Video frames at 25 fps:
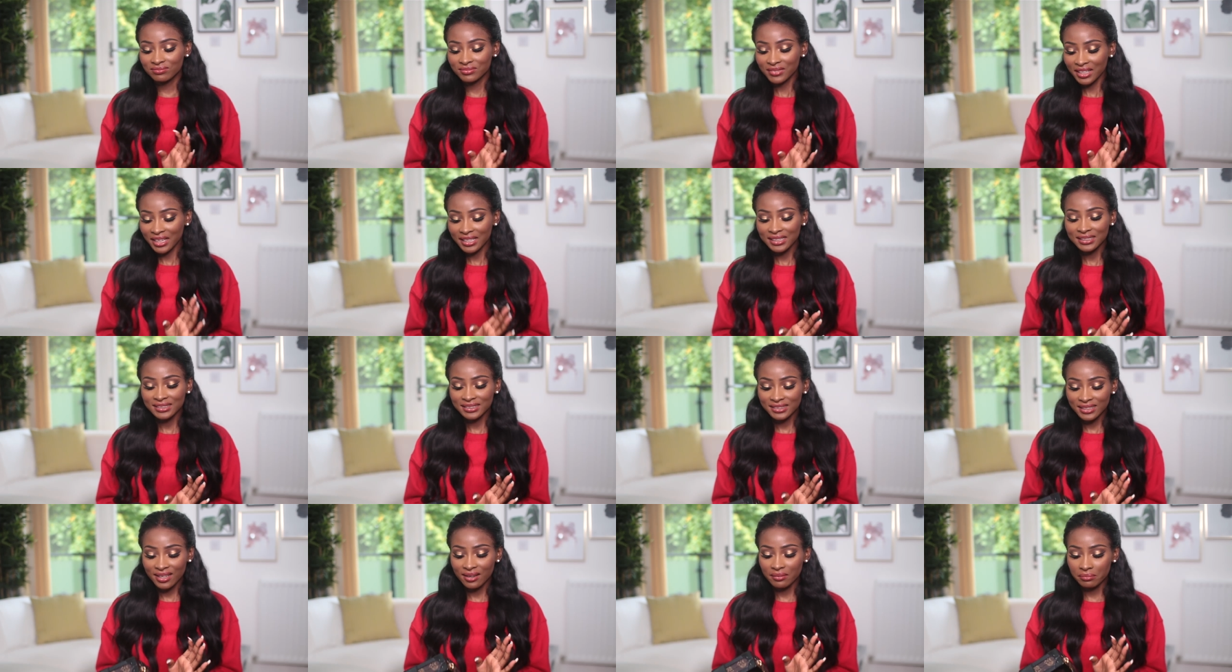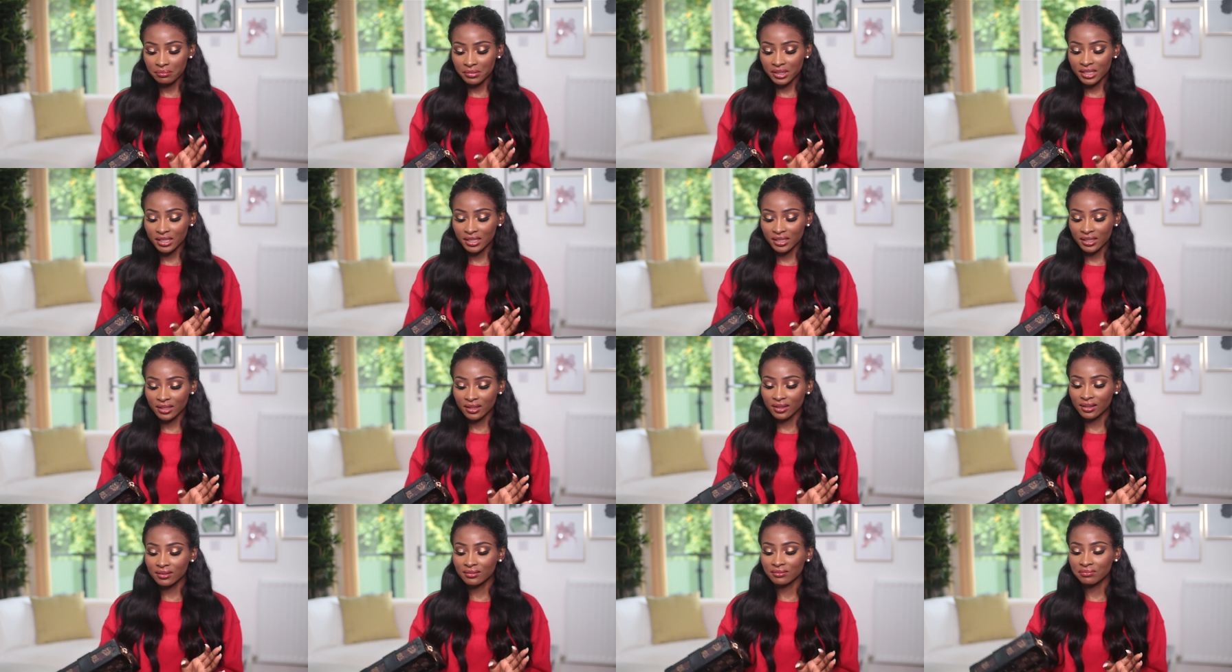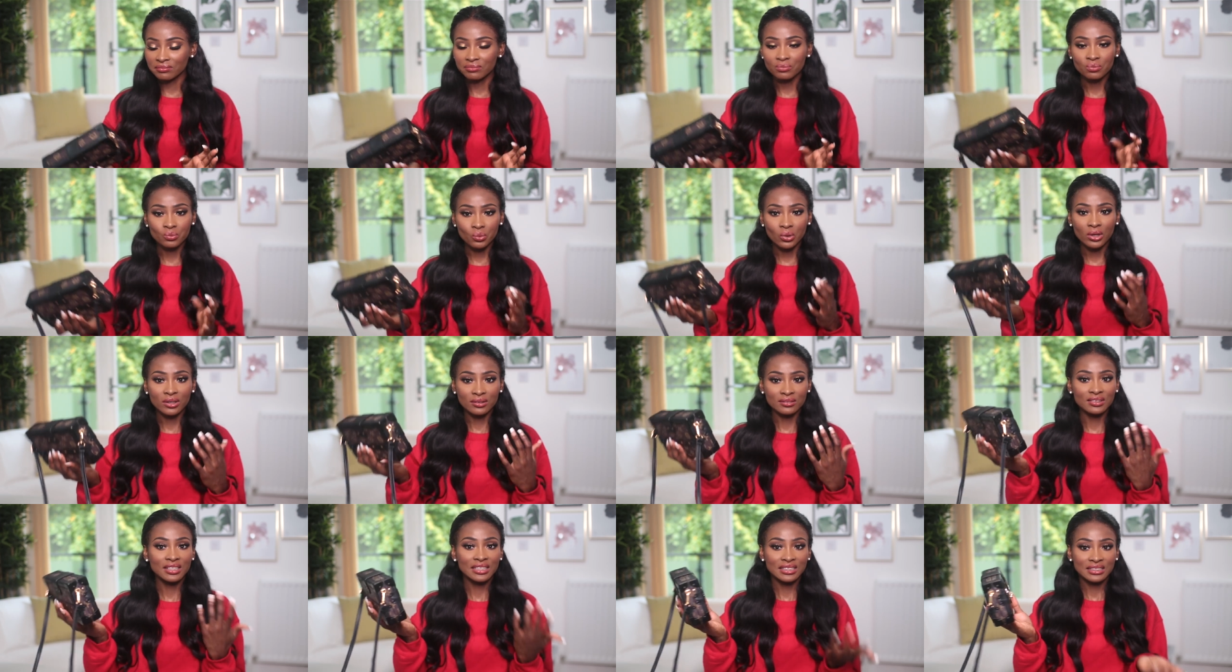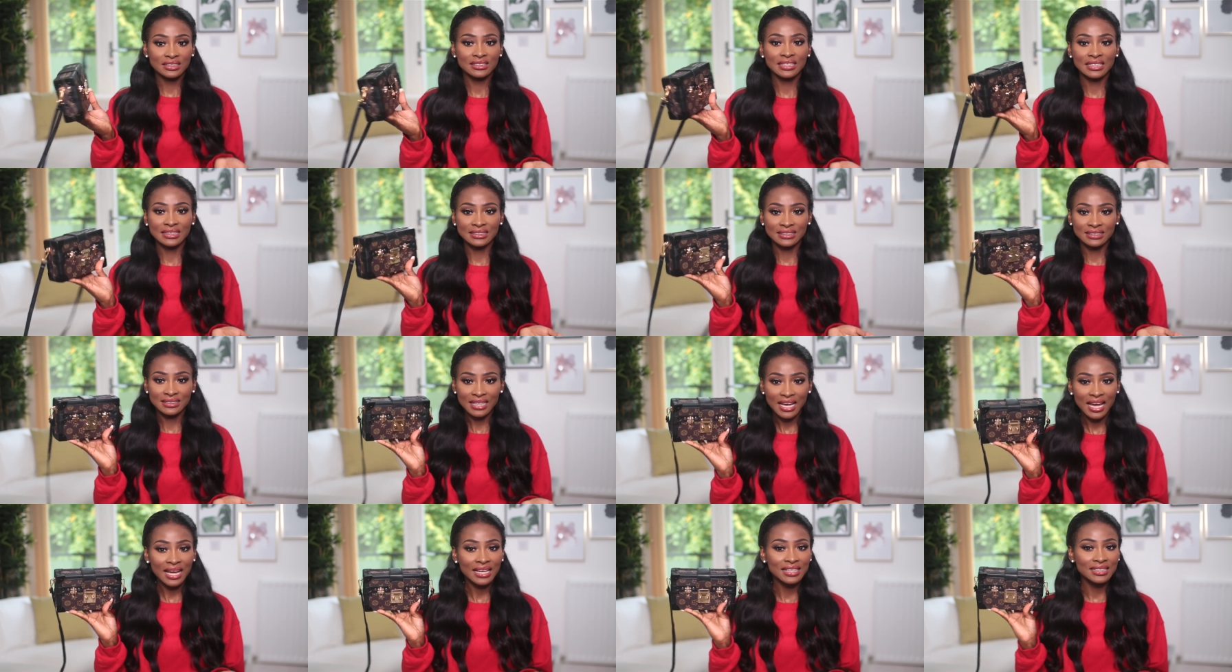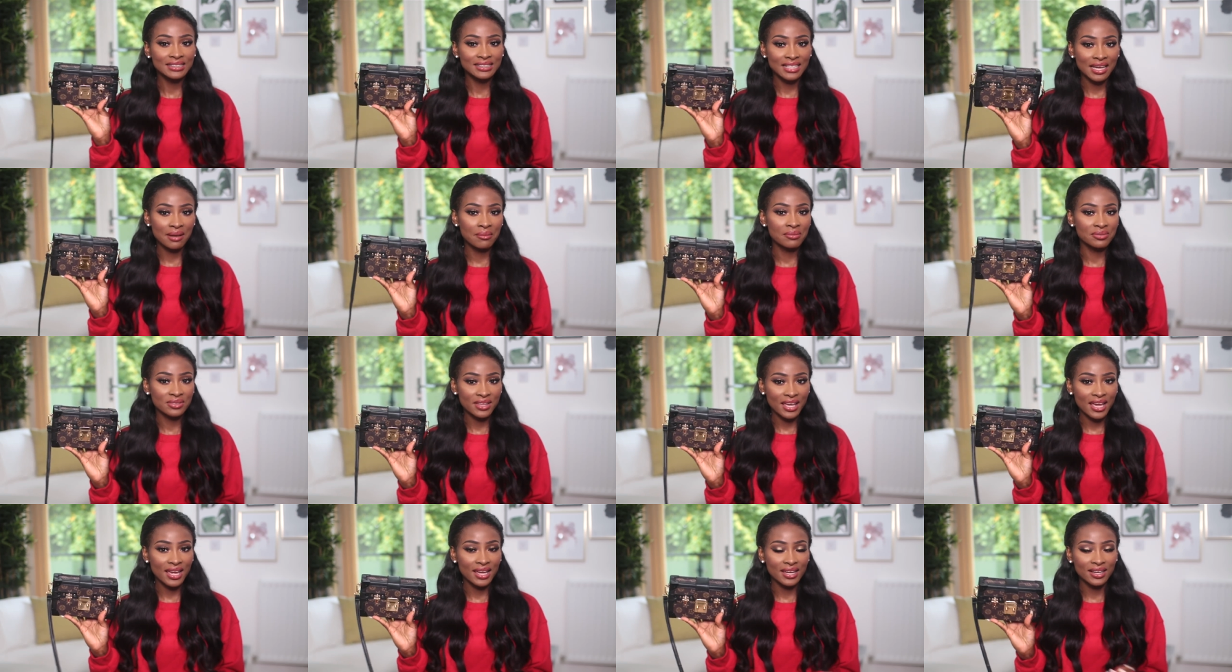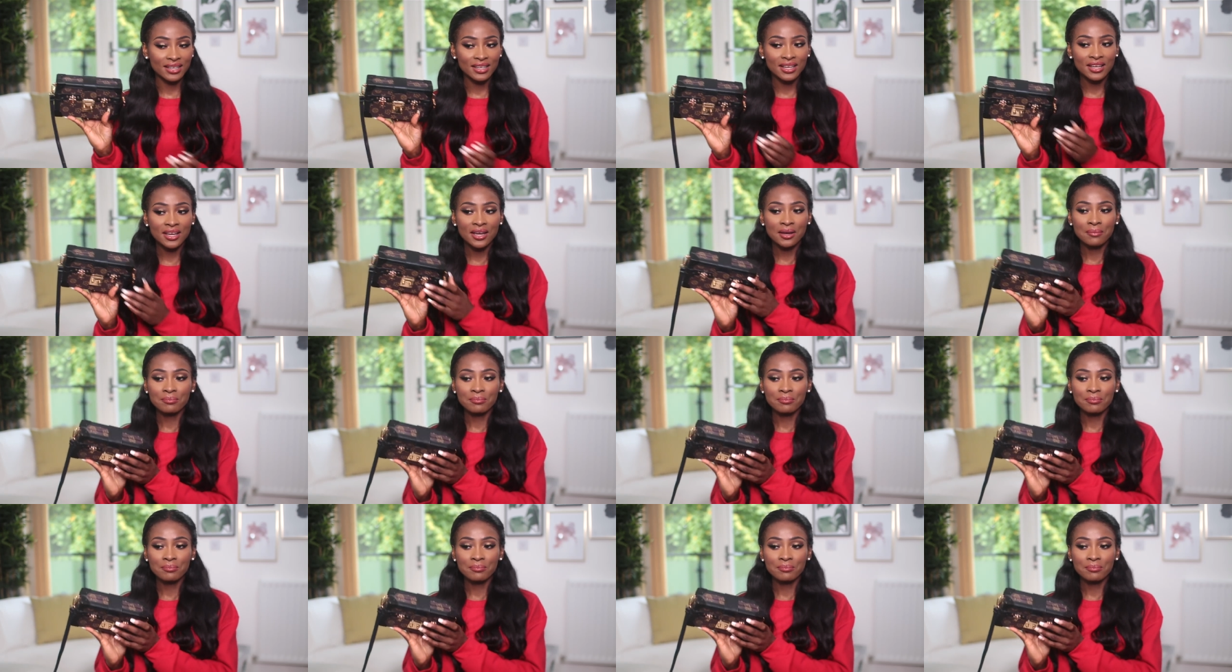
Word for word: they sent me what literally exact same thing